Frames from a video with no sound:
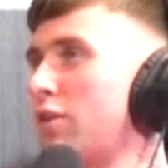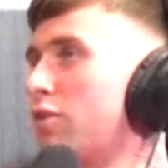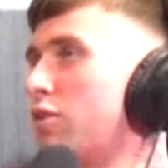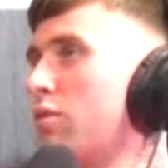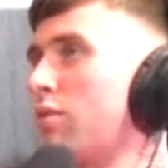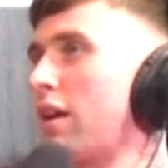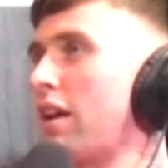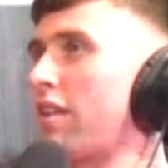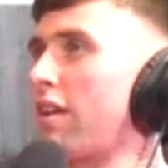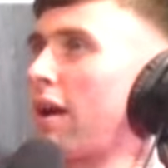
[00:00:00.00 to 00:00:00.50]
me, I don't
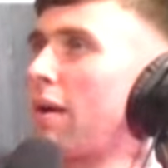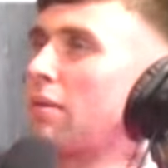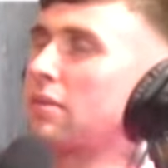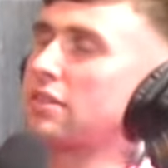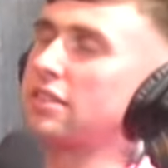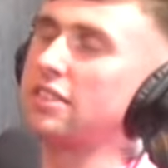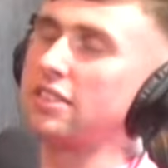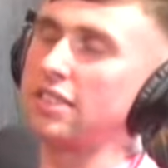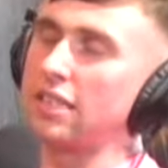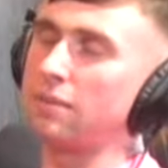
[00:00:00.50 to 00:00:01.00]
know whether I
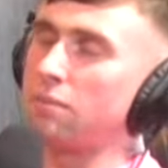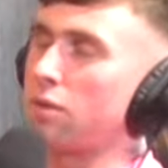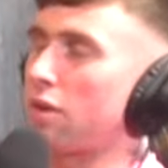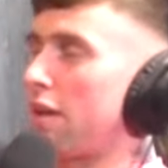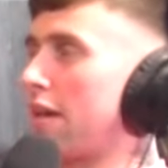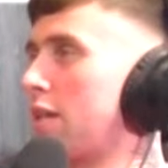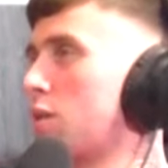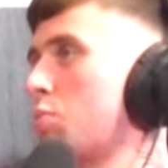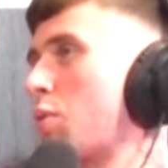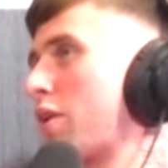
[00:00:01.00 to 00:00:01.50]
was in the gym or
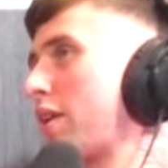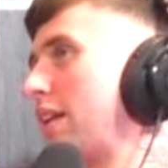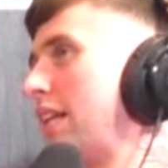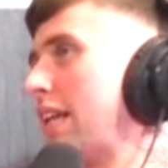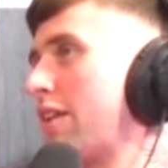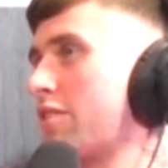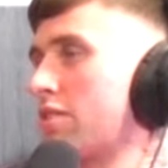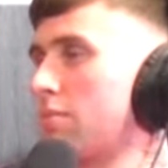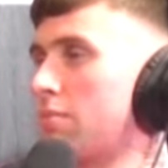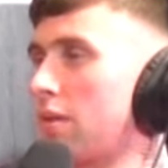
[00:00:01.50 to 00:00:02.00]
he was working
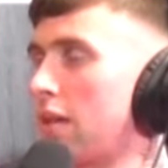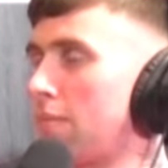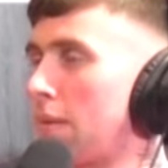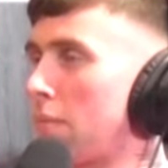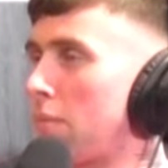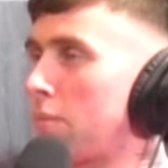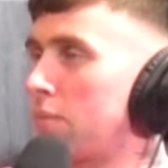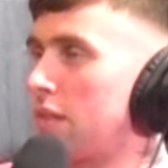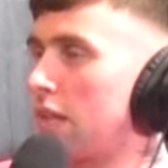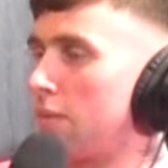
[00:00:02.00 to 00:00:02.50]
late or something, but I
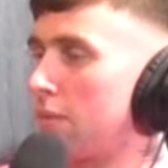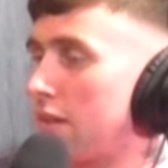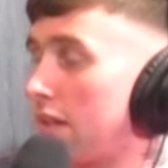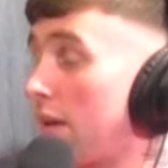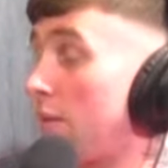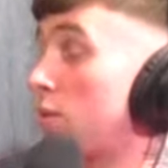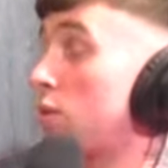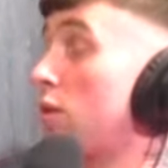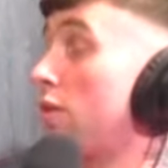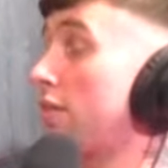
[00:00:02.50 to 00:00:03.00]
remember him telling me,
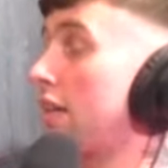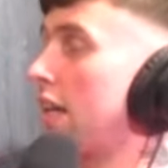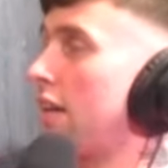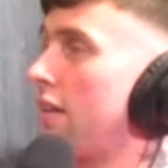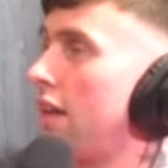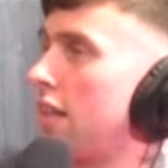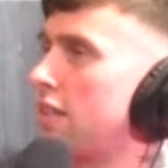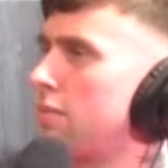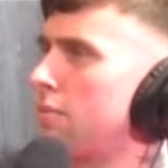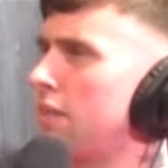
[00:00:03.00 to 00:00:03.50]
yeah, I was talking to
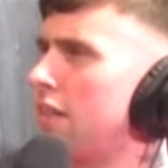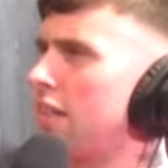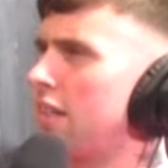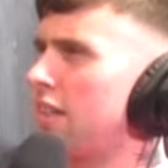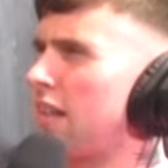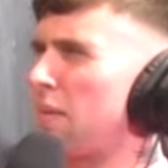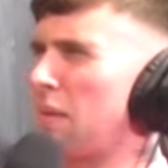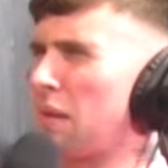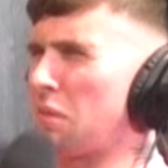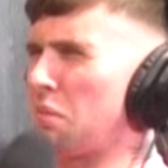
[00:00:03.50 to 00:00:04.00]
Leon Haslam today.
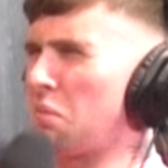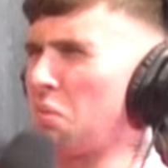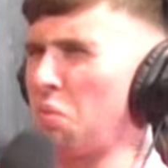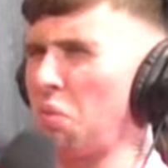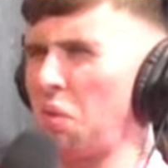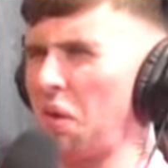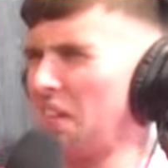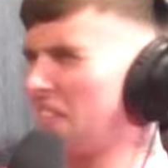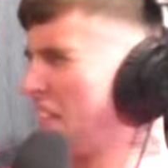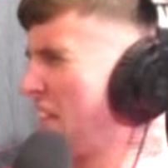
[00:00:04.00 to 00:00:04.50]
And I'm like,
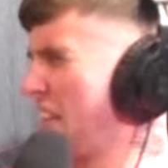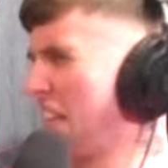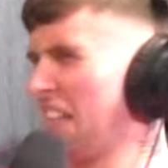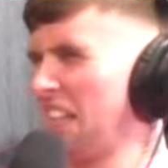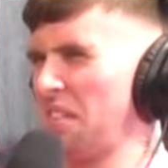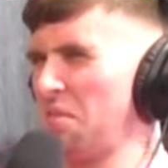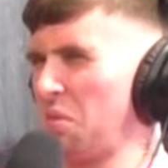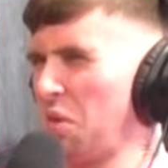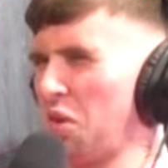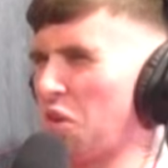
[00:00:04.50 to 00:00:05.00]
what?
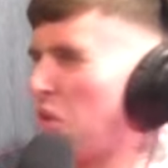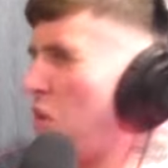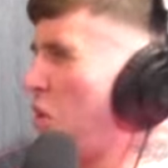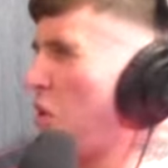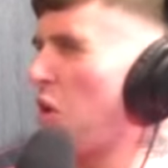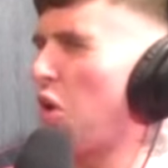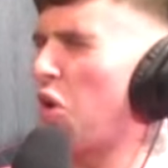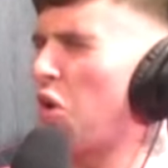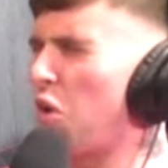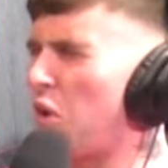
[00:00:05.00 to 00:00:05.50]
what are
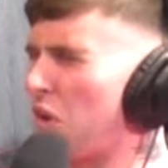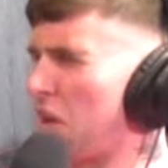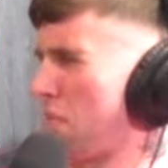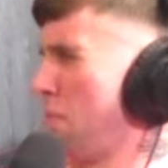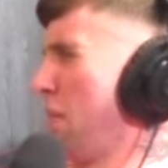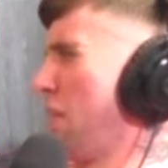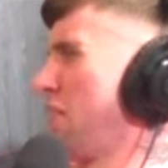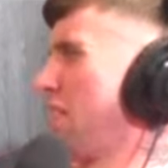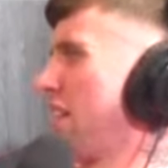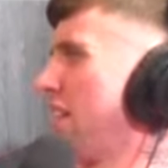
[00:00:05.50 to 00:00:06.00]
you on about?